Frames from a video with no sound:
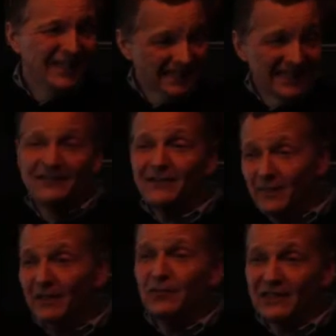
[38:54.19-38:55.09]
is to give
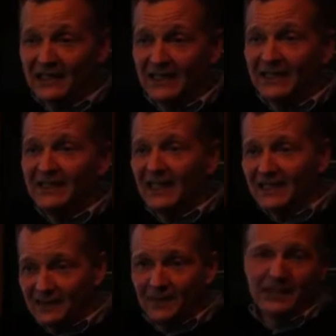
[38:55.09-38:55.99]
them everything and
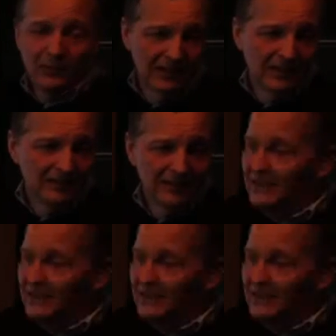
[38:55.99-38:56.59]
explain it well.